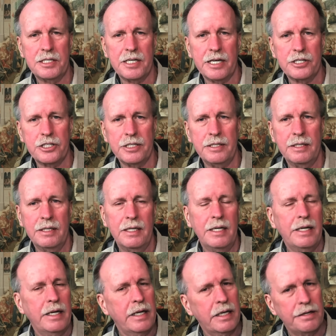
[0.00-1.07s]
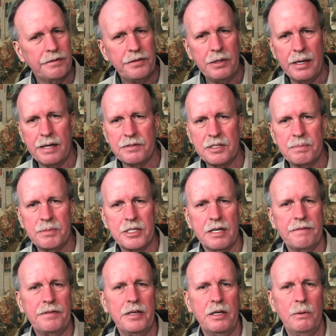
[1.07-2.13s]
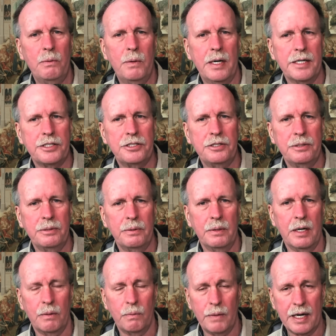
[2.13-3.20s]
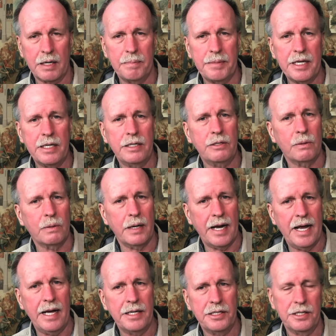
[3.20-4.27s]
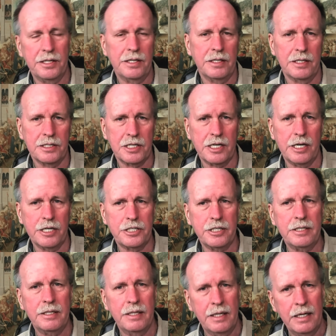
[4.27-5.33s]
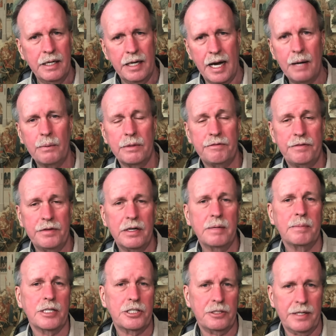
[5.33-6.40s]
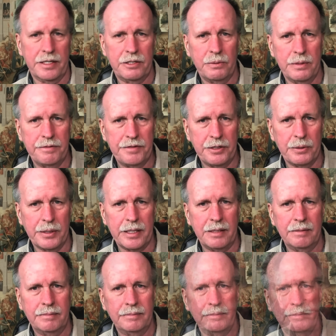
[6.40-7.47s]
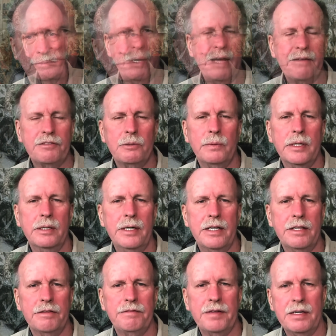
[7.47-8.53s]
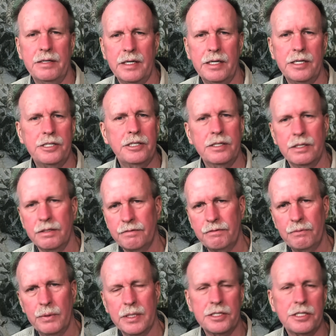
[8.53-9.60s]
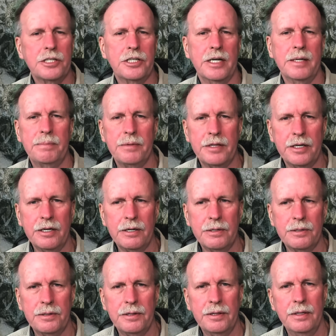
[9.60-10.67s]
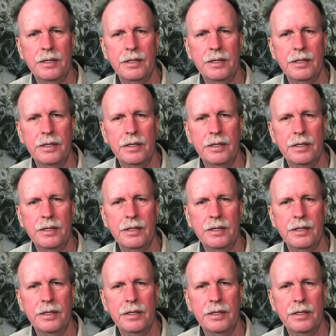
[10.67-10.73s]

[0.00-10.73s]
section, and if you have some stuff that you want to recommend or add to the discussion, I would very much like to review it. So after we lay the foundation of what is the shape of the Earth